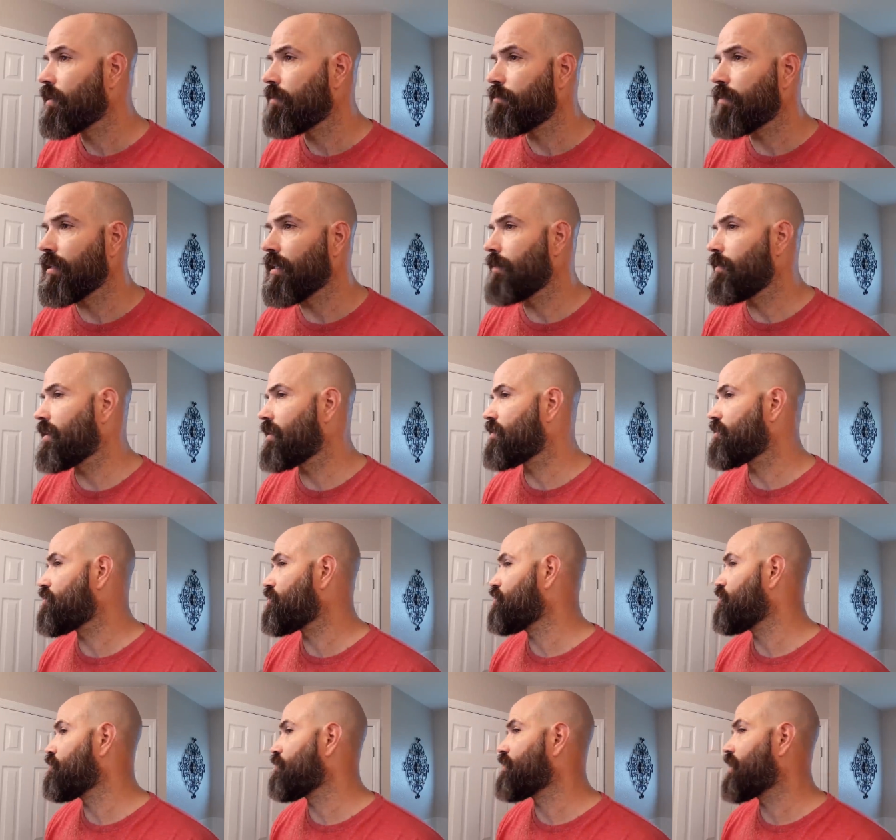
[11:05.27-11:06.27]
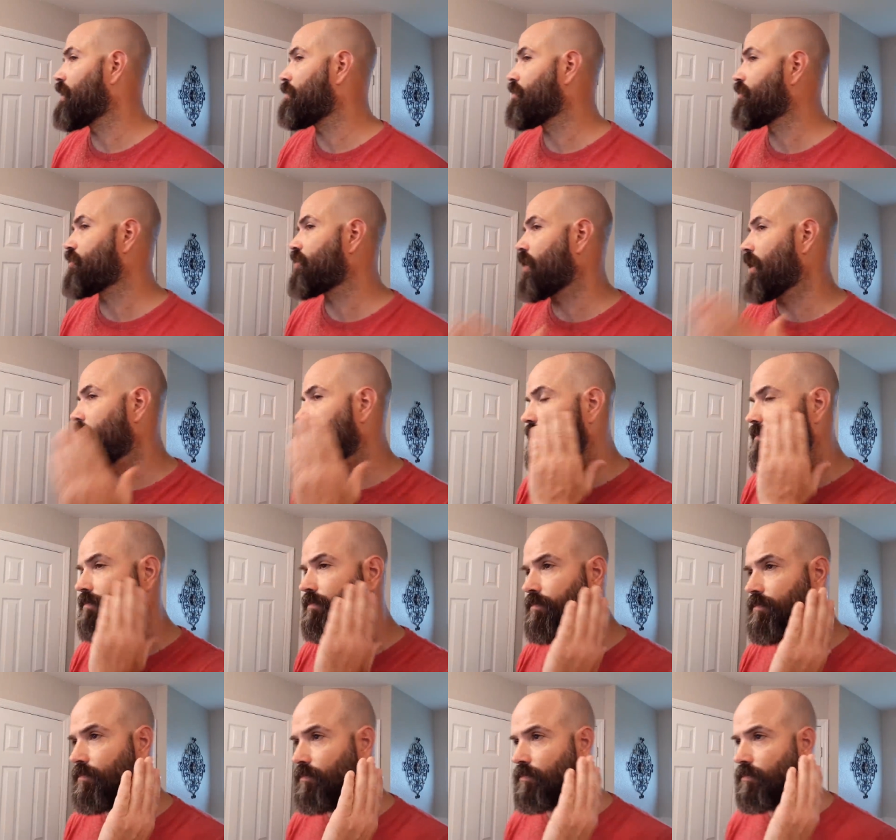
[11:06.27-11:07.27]
But let me just do a double check.
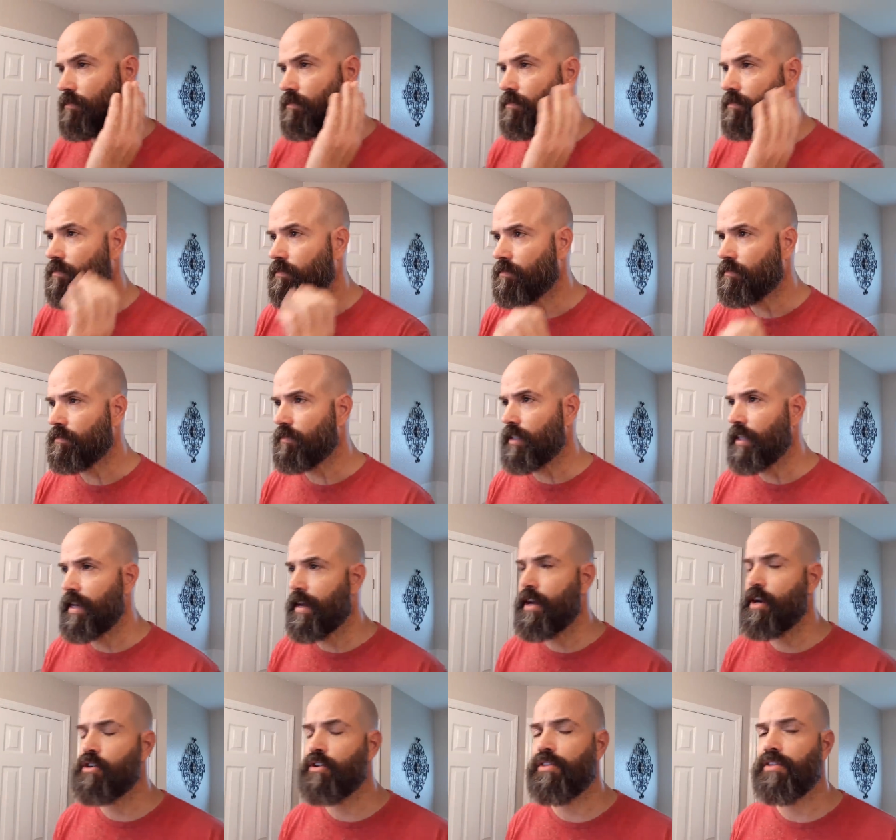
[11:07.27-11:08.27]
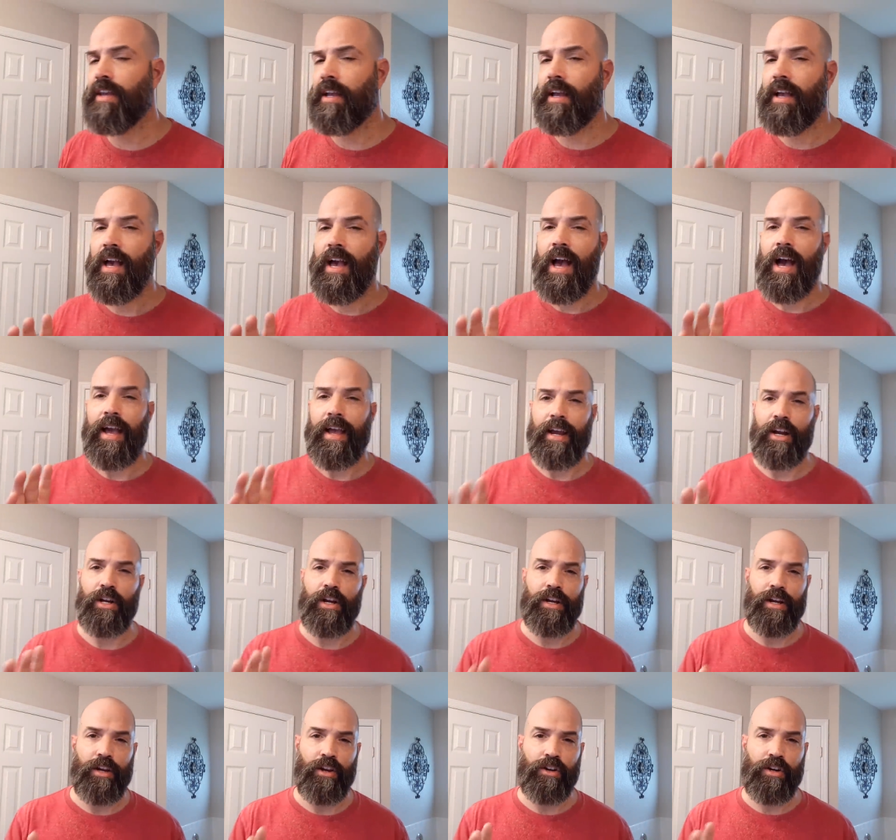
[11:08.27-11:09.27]
And here's the thing.
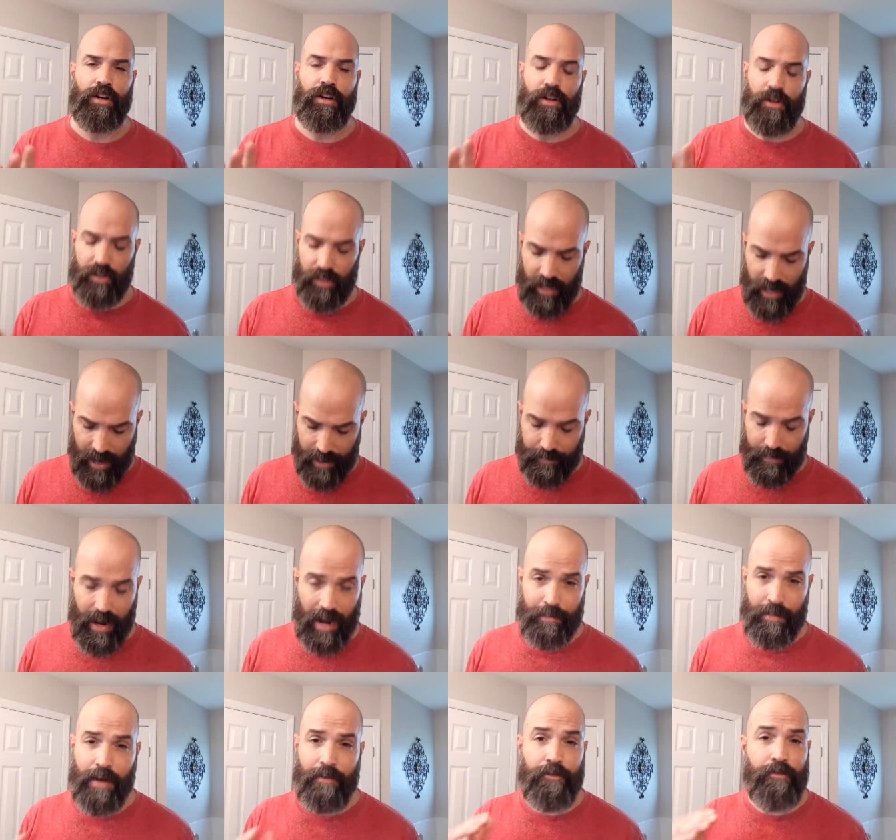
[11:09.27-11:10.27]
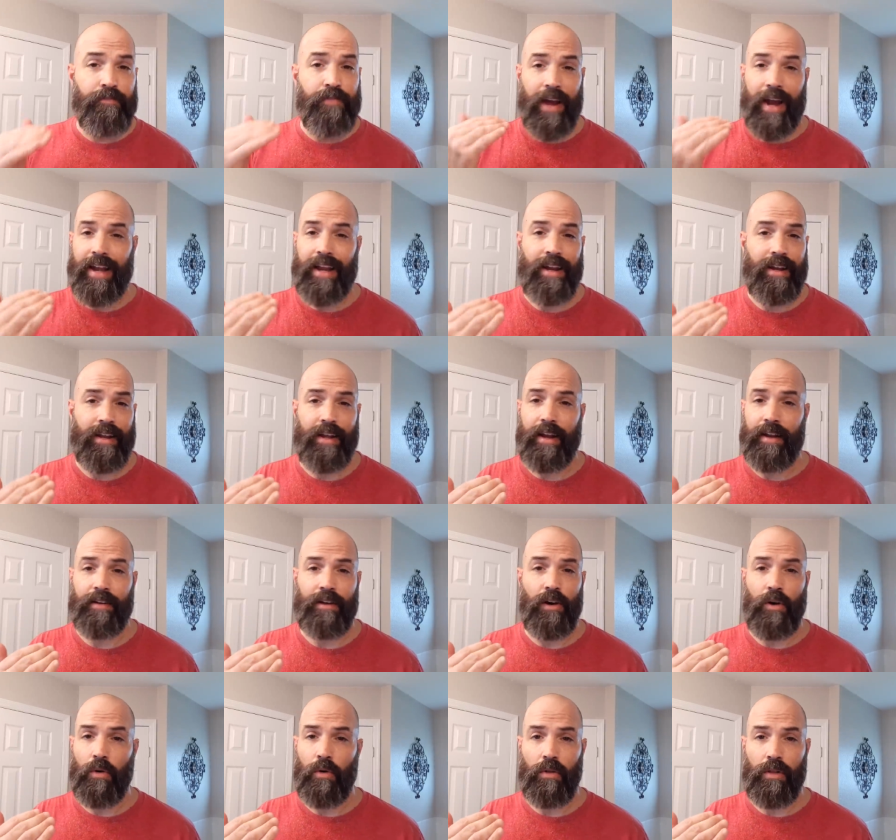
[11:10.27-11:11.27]
You're, you're going to notice I'm, I'm not fading in
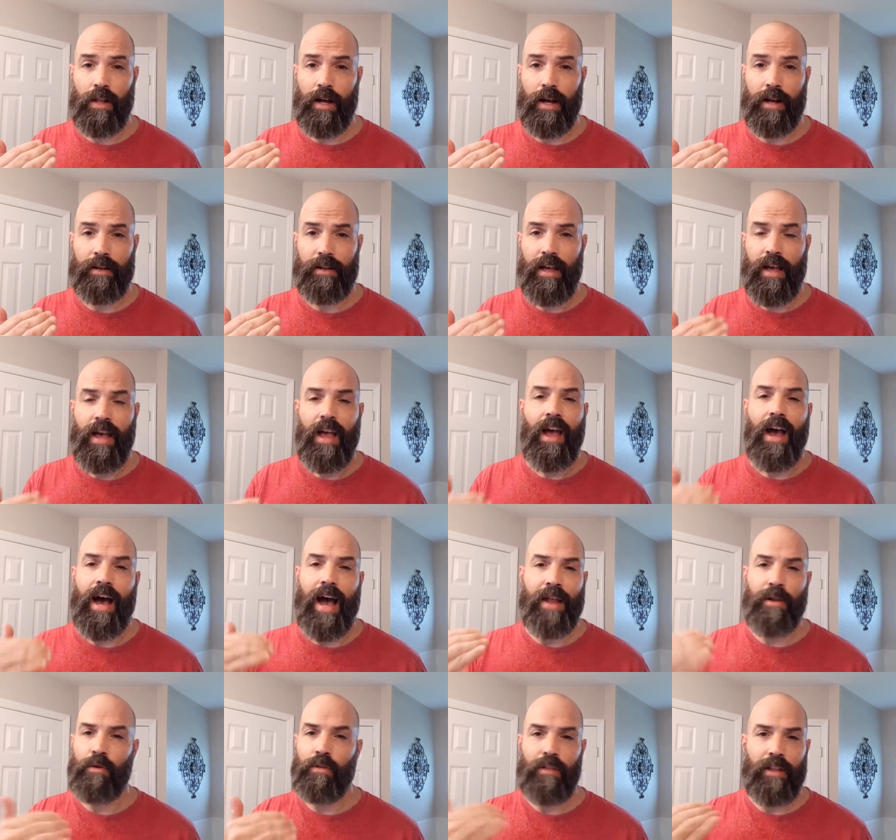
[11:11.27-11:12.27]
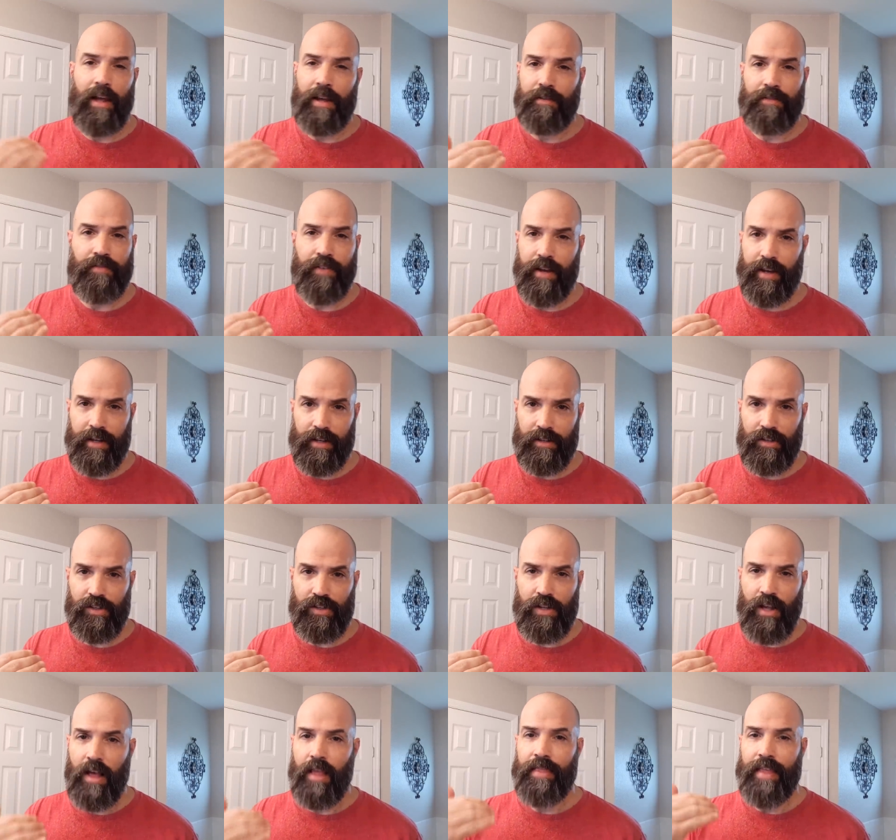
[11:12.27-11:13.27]
a whole lot. I don't like
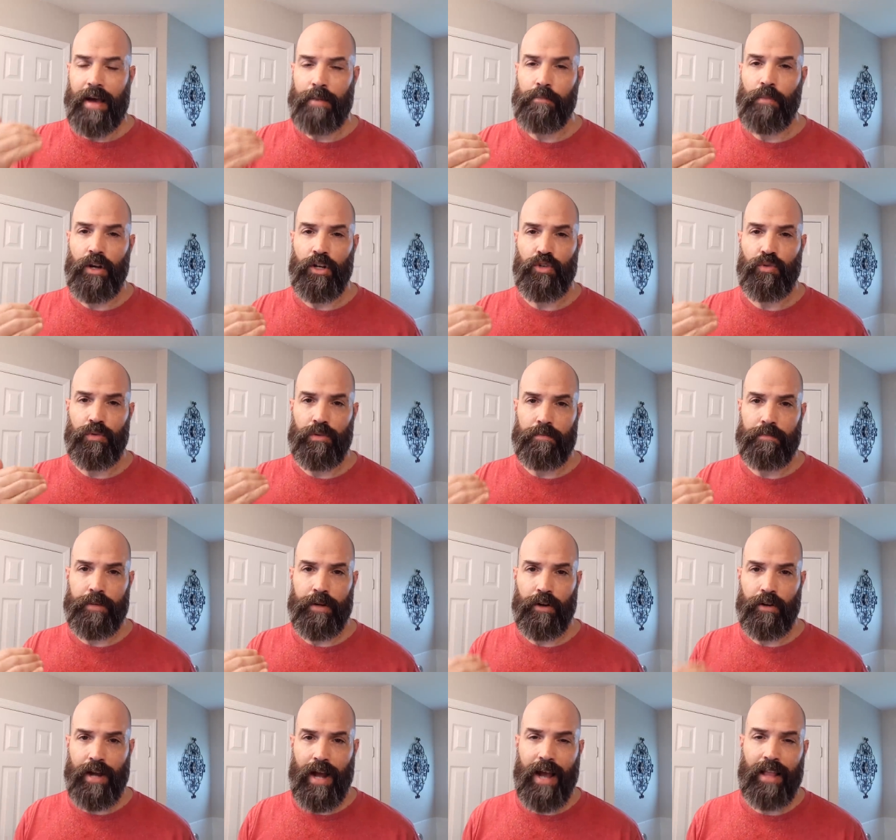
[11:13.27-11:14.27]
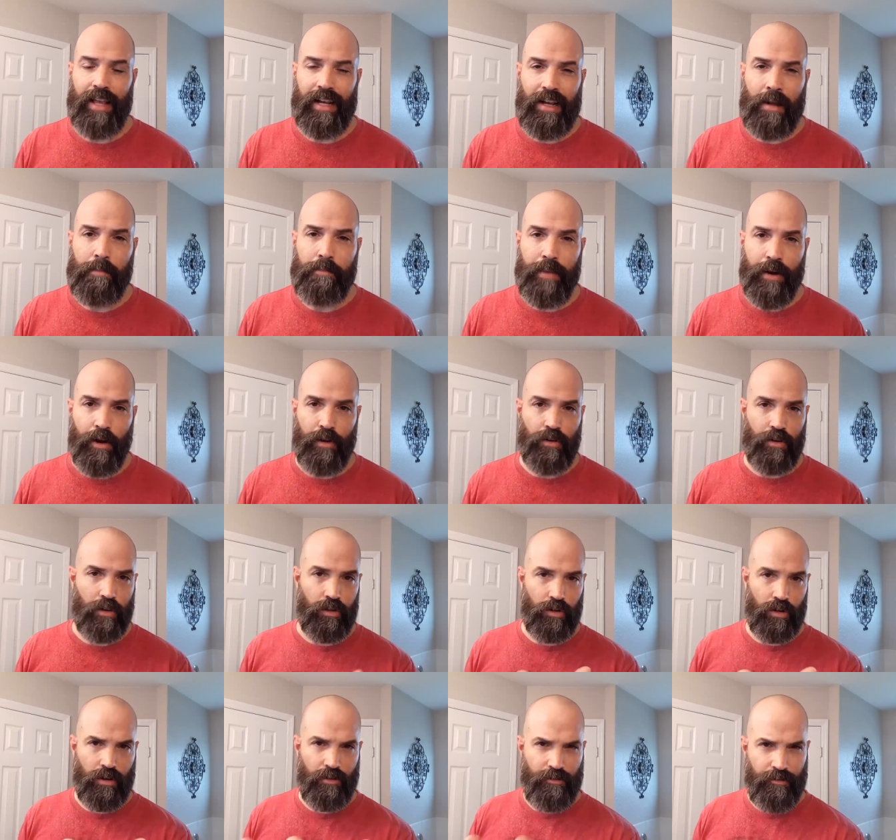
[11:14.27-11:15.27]
fades that much with a beard. I like a beard to
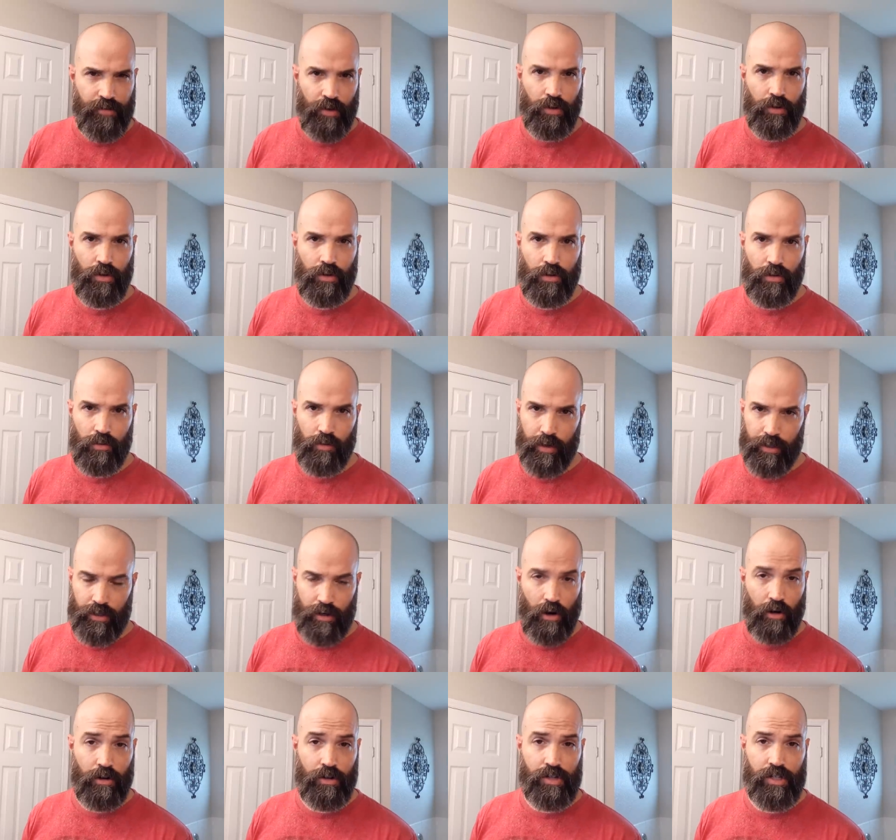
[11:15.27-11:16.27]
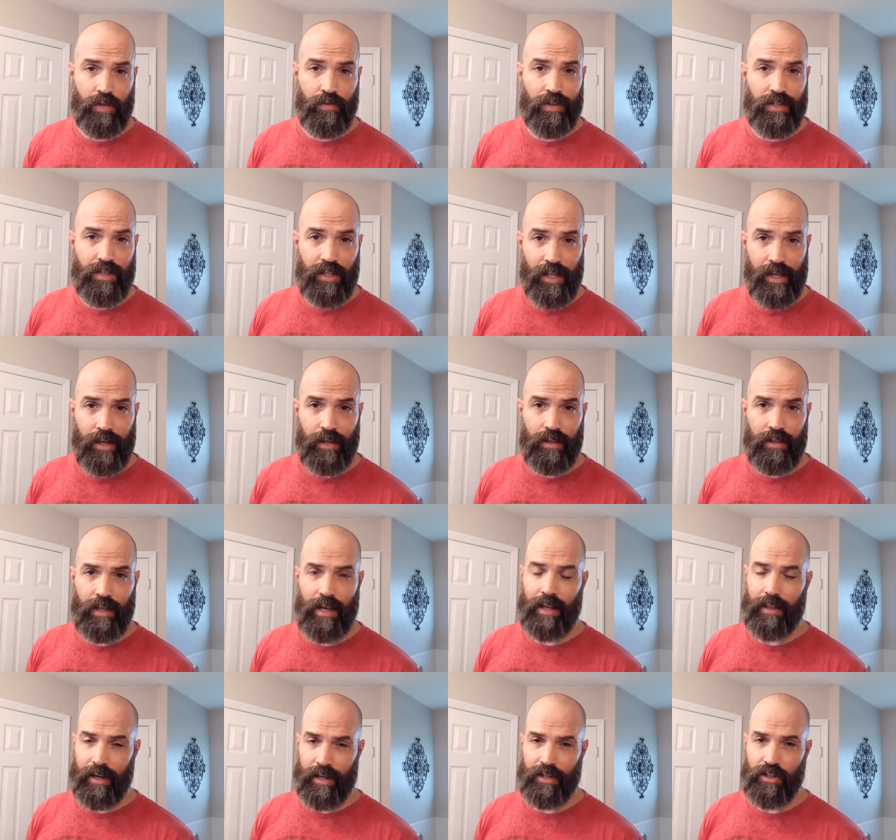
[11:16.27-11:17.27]
look full. Regardless of its length,
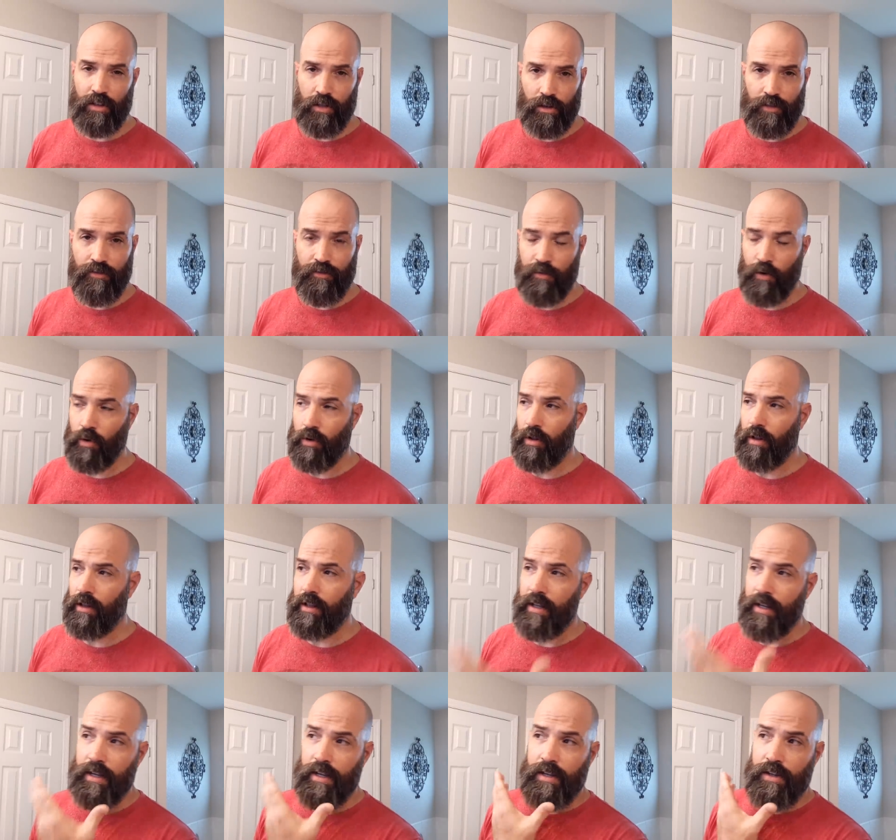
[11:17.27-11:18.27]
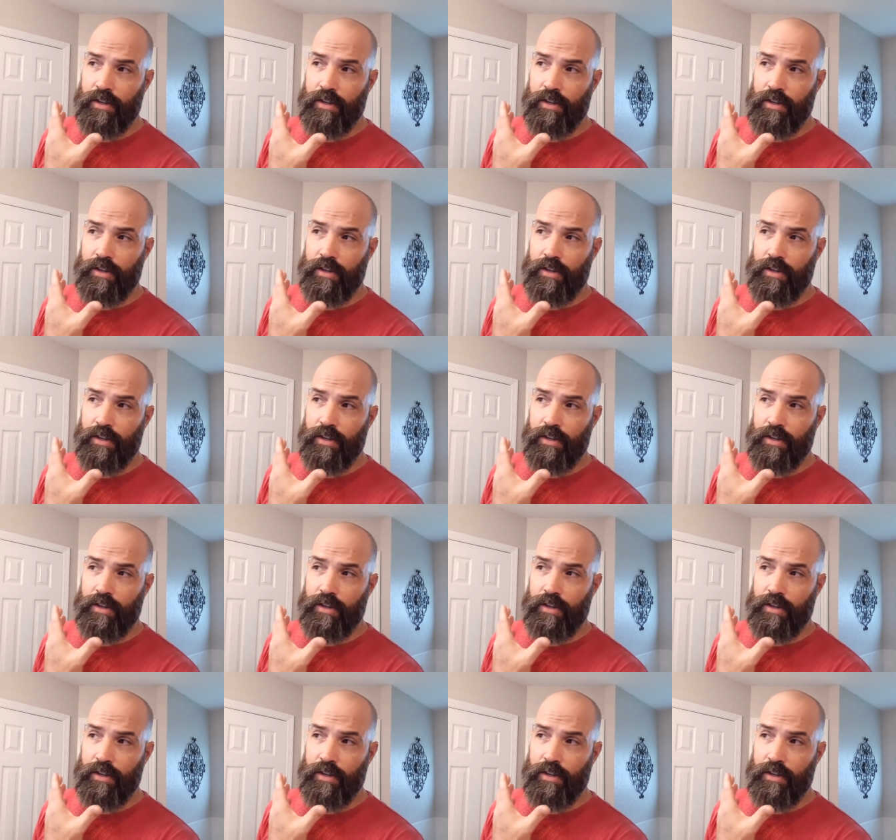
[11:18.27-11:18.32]
I like it to look full.